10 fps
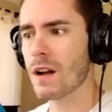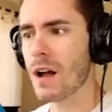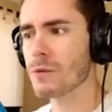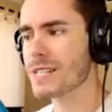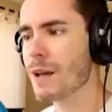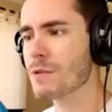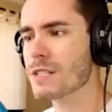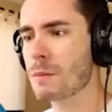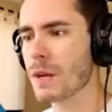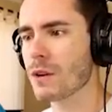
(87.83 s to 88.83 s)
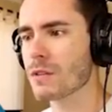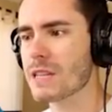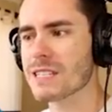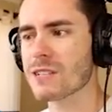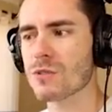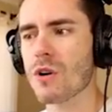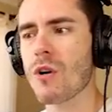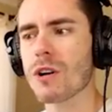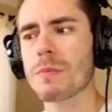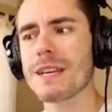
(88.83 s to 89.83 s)
I was able to build this little
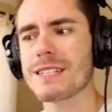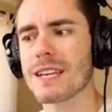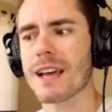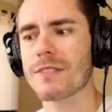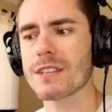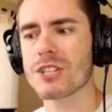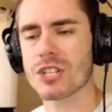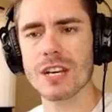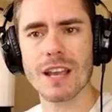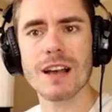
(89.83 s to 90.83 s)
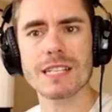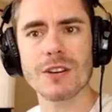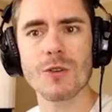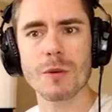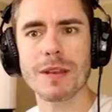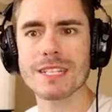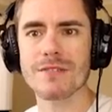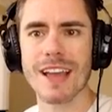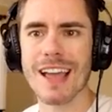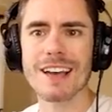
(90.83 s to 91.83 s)
corner piece here, this shitty ass corner piece
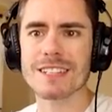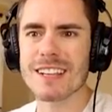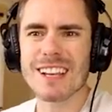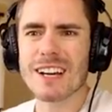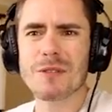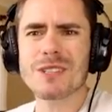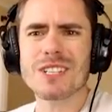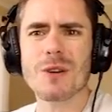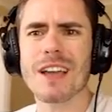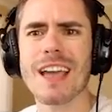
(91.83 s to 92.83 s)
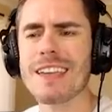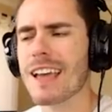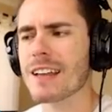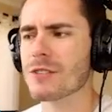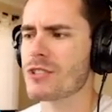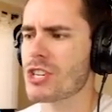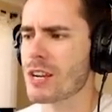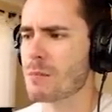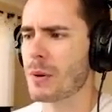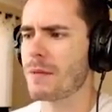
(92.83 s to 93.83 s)
of a house, which is okay, yeah, it looks
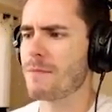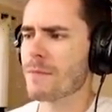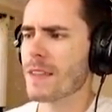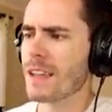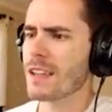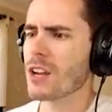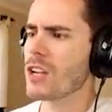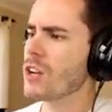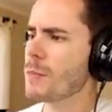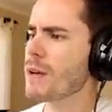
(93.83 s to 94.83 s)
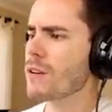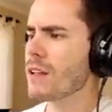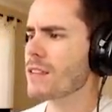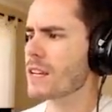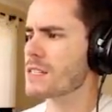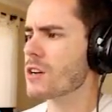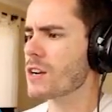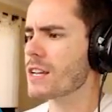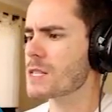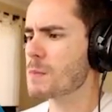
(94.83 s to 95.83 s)
shit, but you know, you gotta build on things,
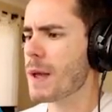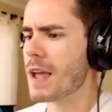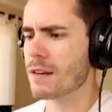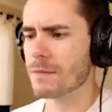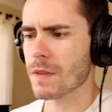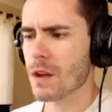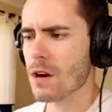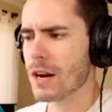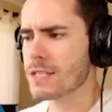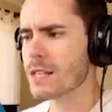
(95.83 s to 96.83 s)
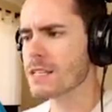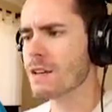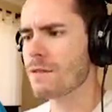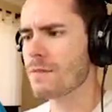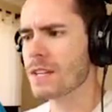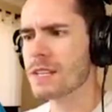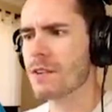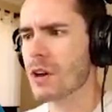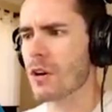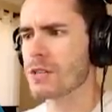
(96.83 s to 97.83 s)
gotta expand. Alright, so let's have let's have
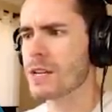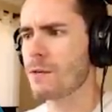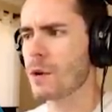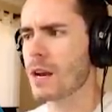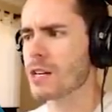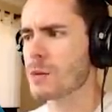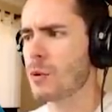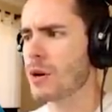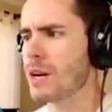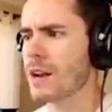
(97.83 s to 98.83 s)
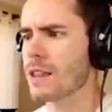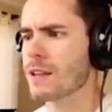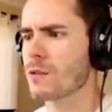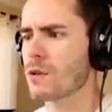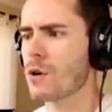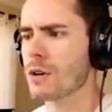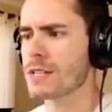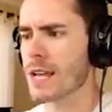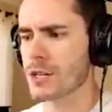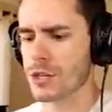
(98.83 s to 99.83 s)
a go. See if we can actually put in another little corner
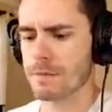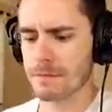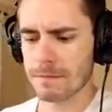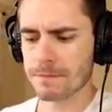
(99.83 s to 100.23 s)
section.